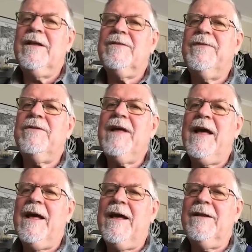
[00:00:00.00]
It's very
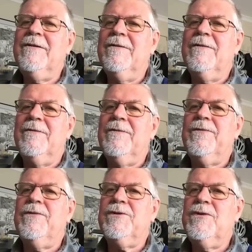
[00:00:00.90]
hard
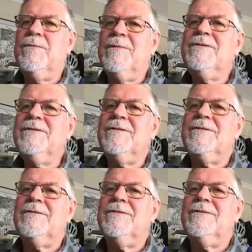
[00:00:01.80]
for
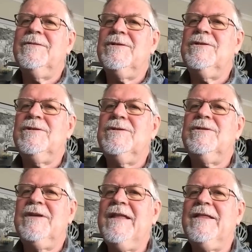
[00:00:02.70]
humans
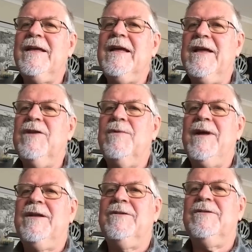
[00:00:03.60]
to get their head
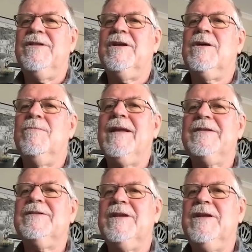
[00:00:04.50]
around the
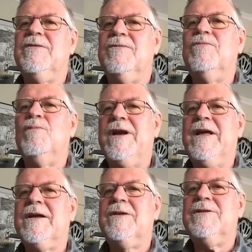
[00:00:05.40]
complexity of what
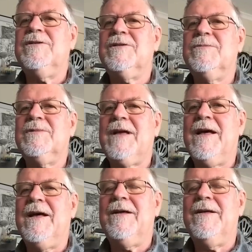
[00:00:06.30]
ecosystems
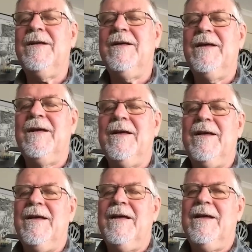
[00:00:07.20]
are.
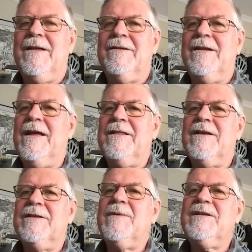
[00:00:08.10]
And
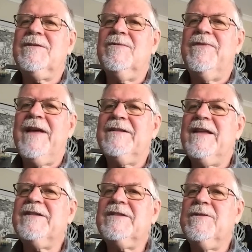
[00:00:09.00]
there's been some
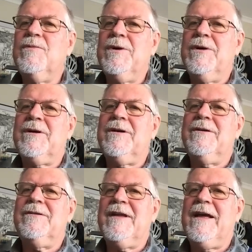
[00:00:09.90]
fantastic work
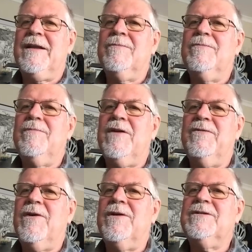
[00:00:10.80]
done by
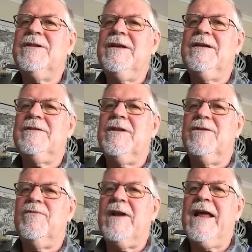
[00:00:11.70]
volunteers and
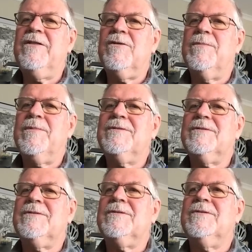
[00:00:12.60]

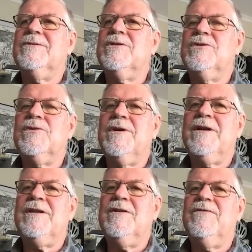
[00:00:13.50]
philanthropists to try
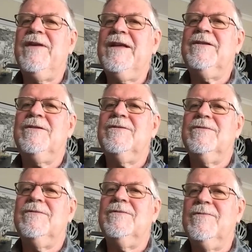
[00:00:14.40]
and defend
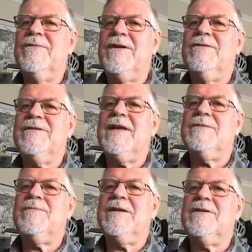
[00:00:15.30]
various
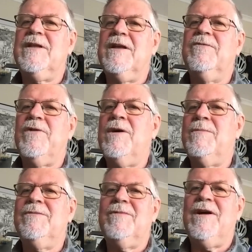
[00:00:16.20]
aspects of the
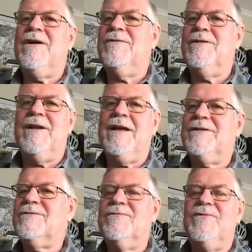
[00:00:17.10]
environment over the
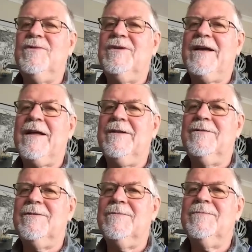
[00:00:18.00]
last few
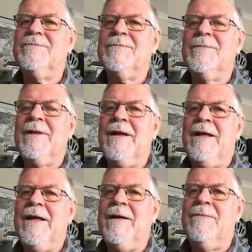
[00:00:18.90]
decades.
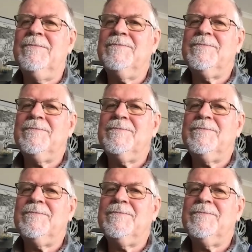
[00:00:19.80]
The